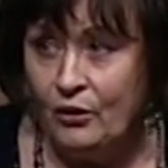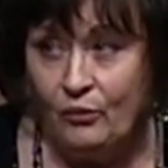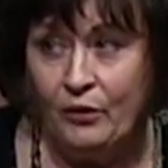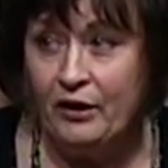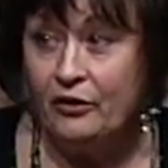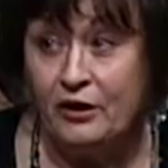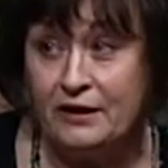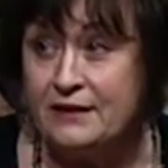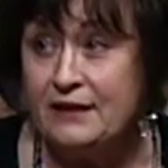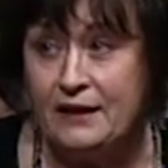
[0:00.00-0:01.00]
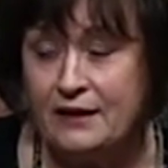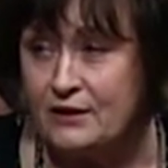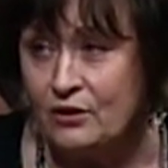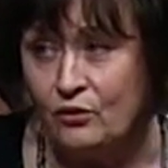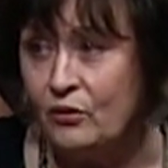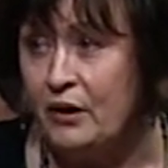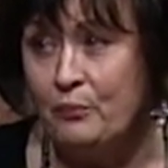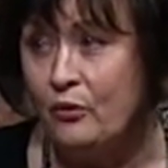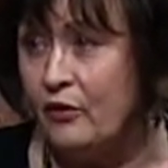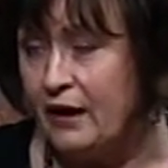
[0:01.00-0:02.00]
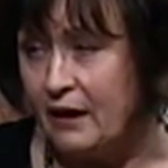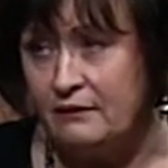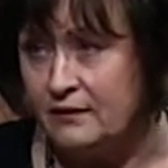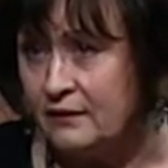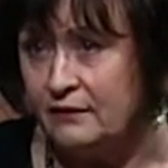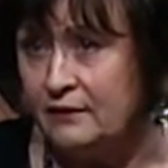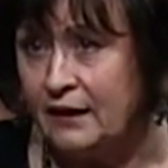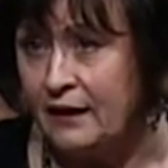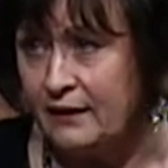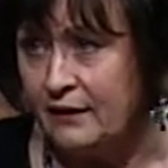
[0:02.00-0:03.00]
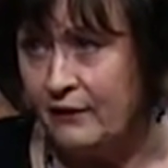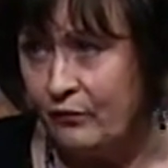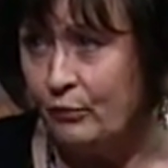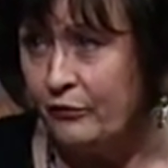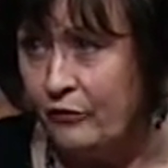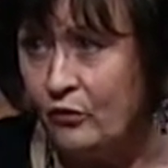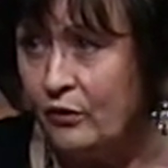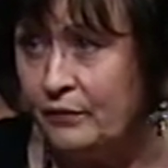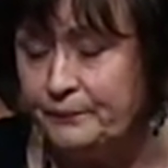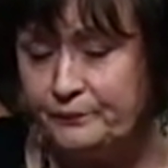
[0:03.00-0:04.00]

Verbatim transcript: we are going to see His glory poured out like never before.